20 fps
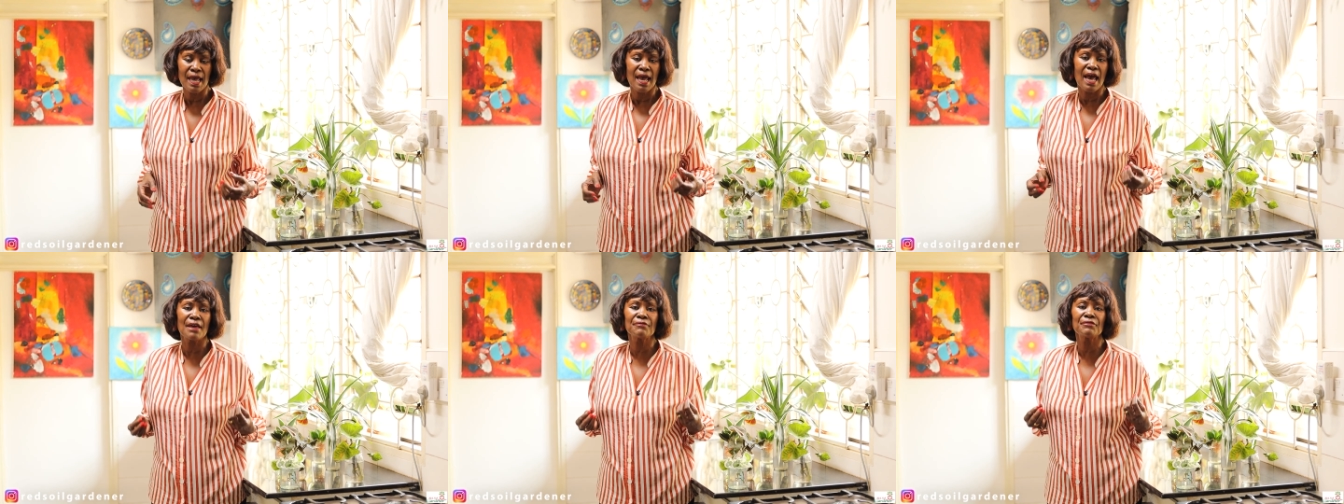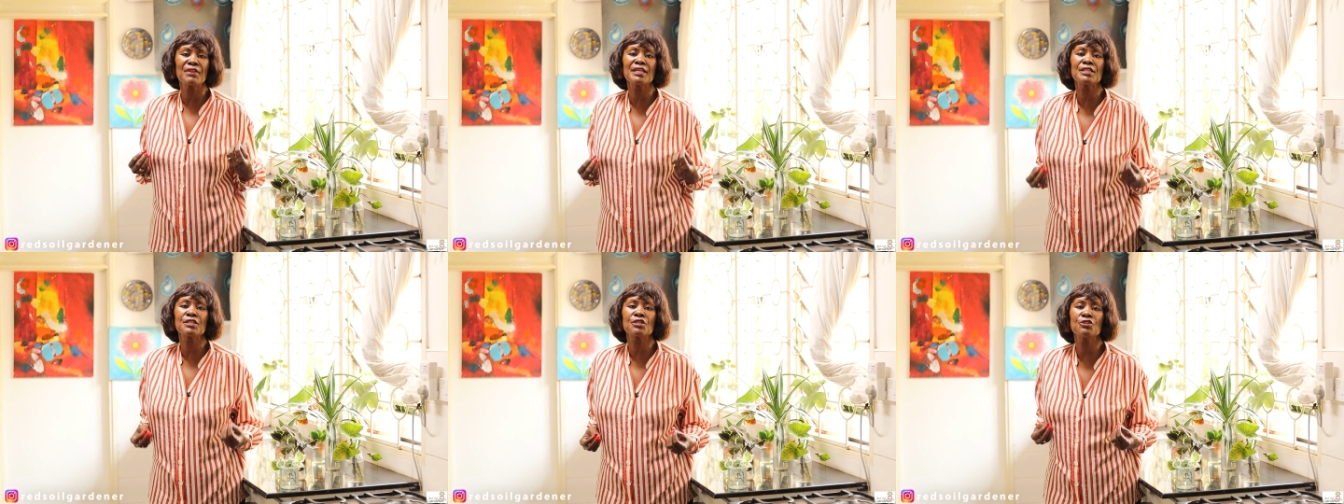
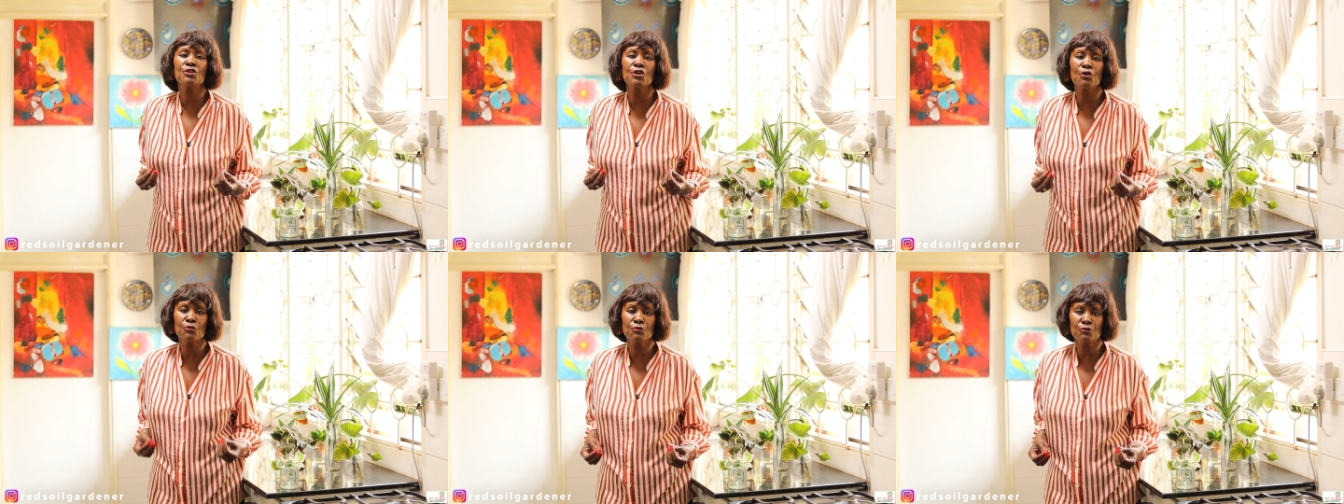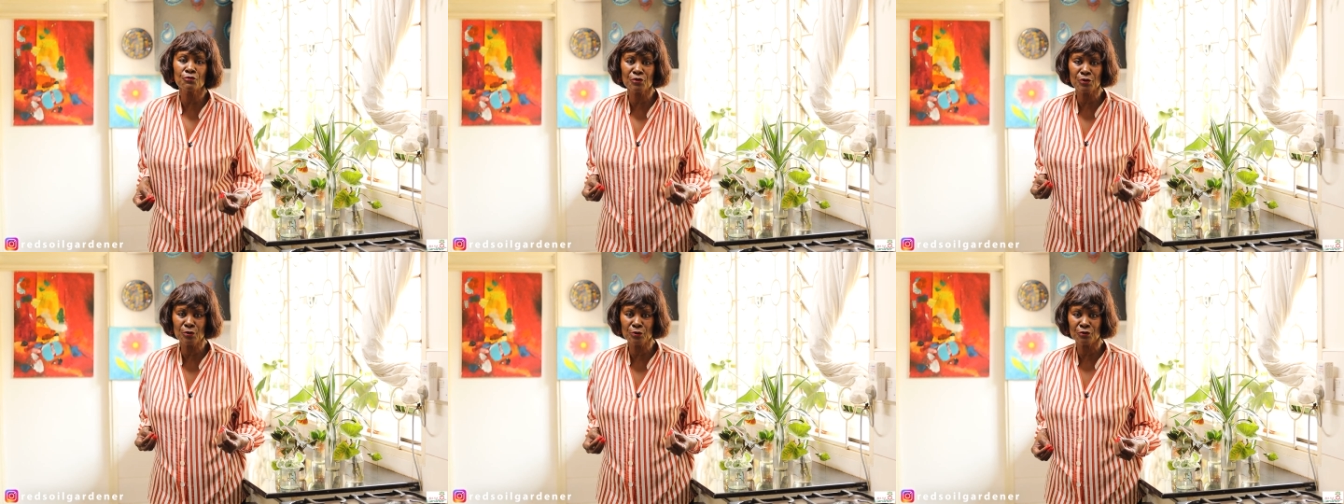and there's no
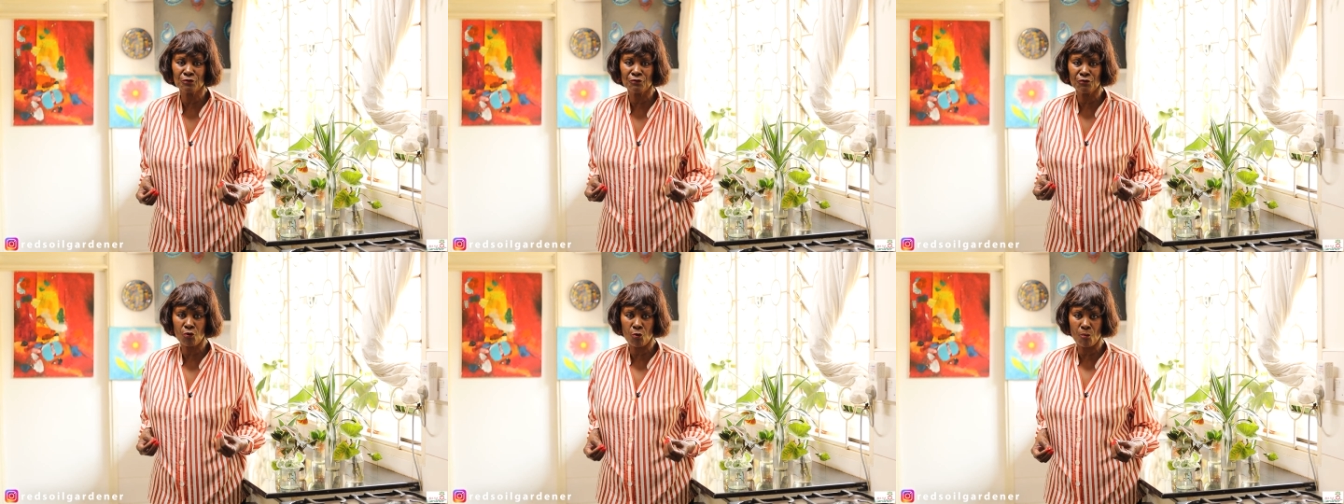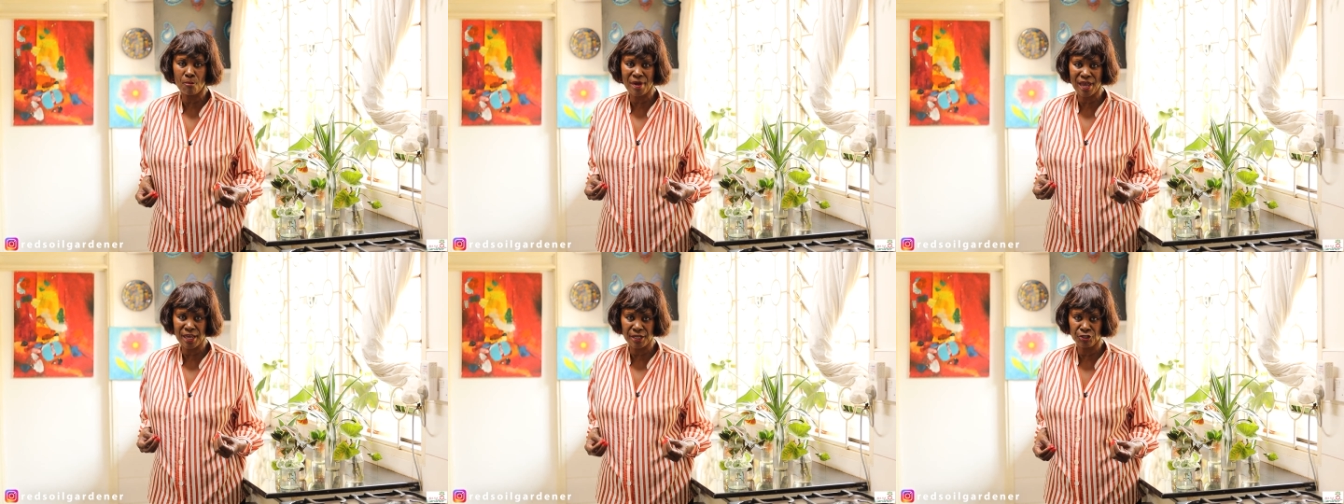root
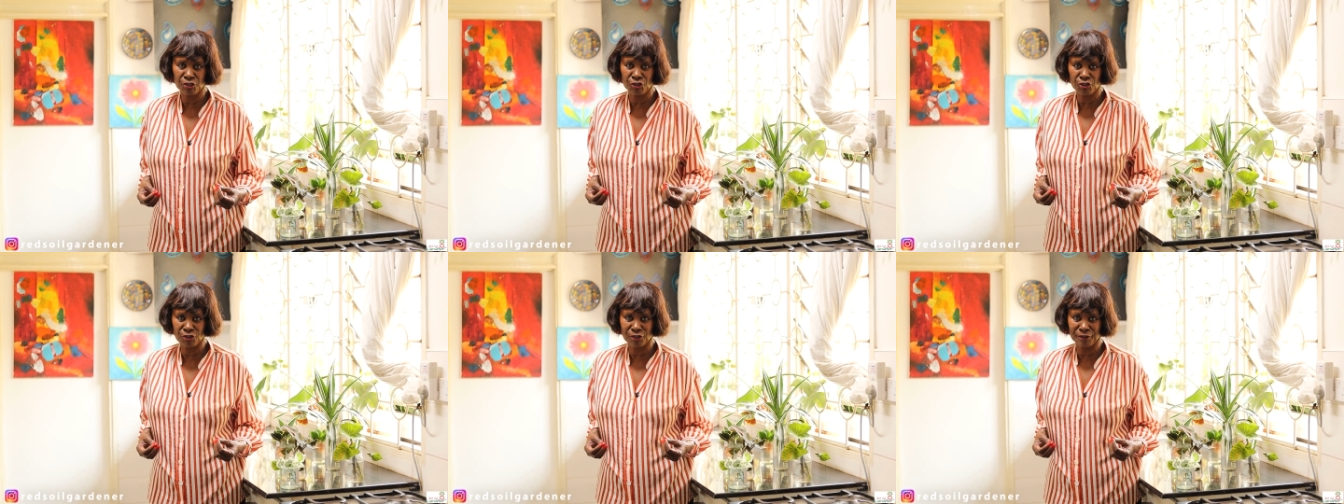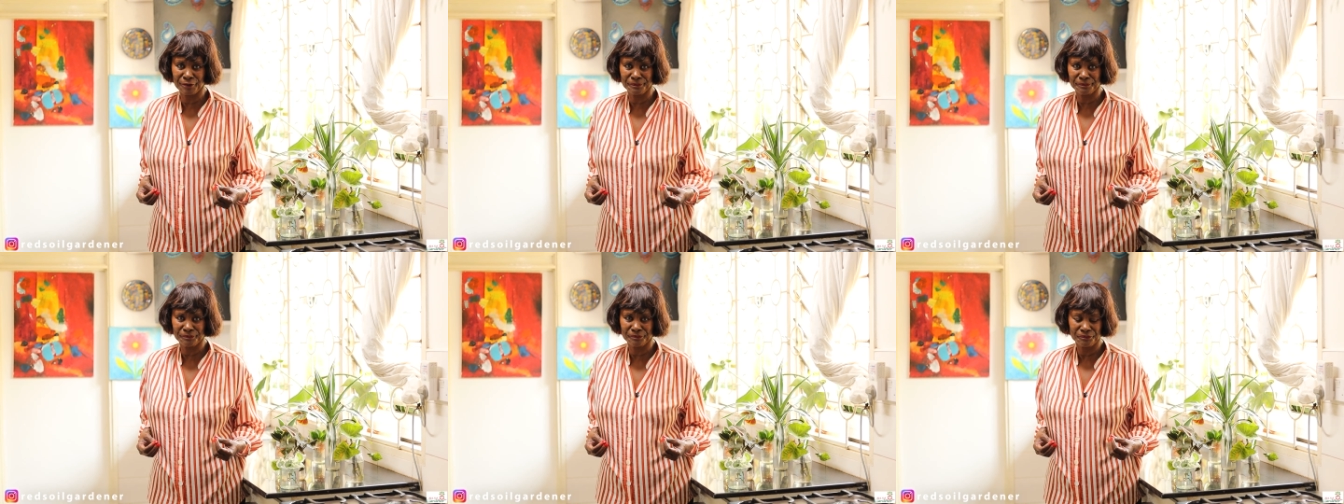
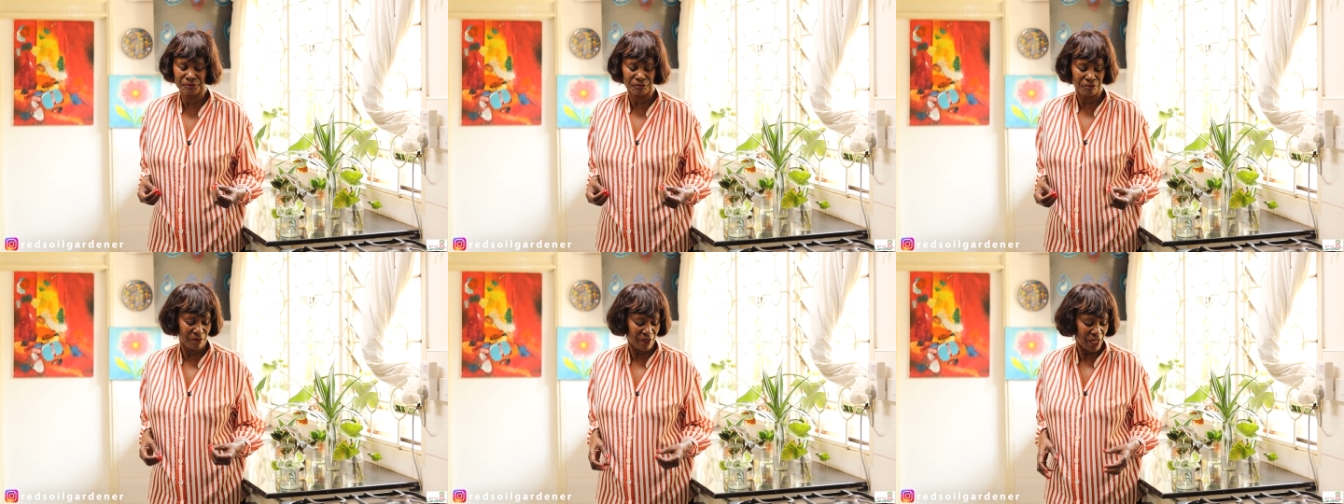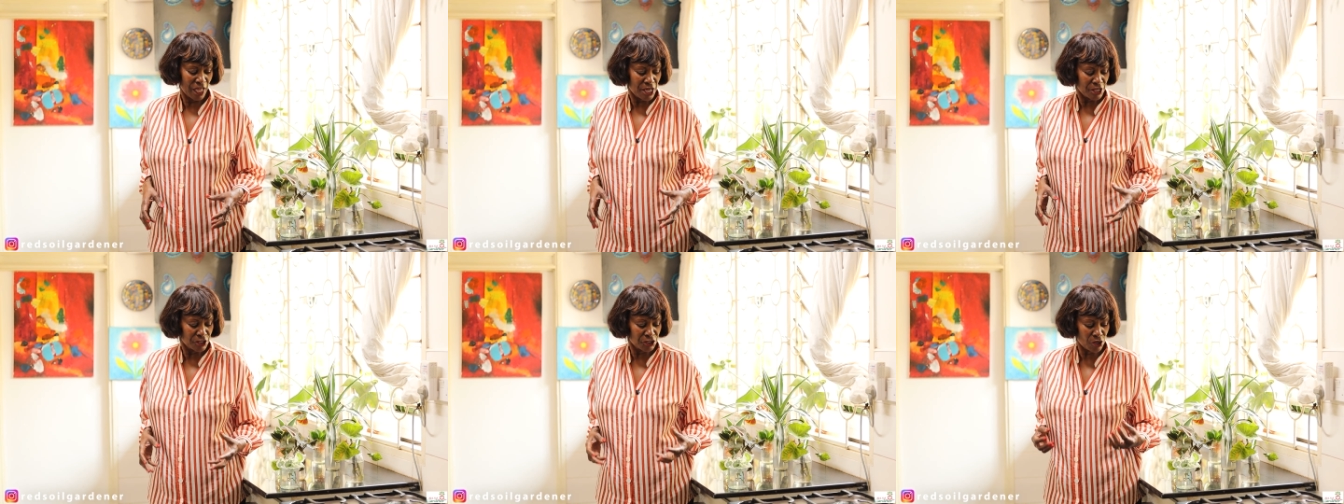formation.
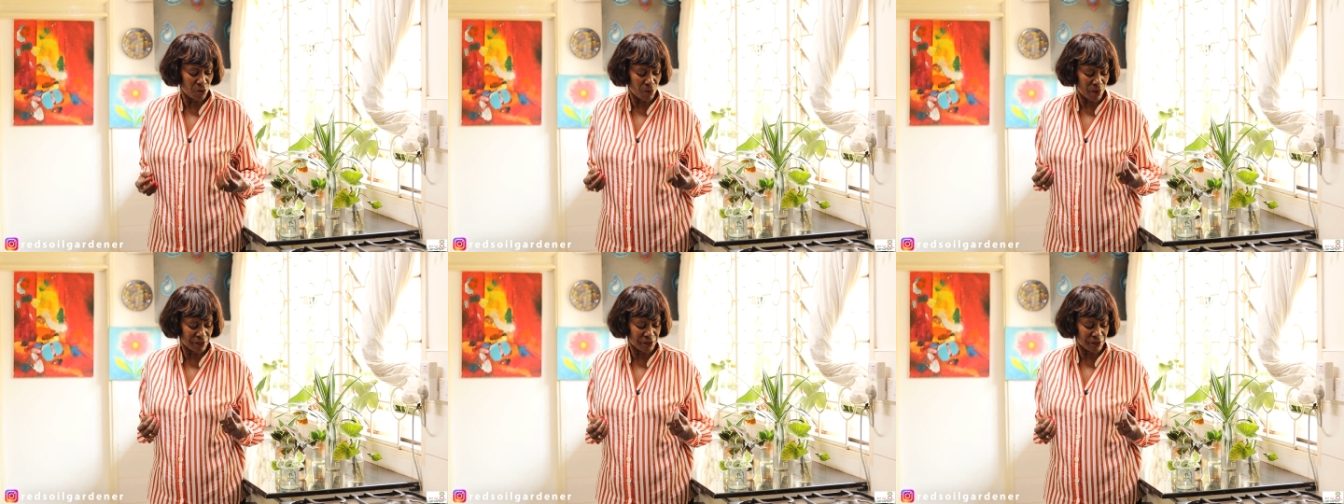So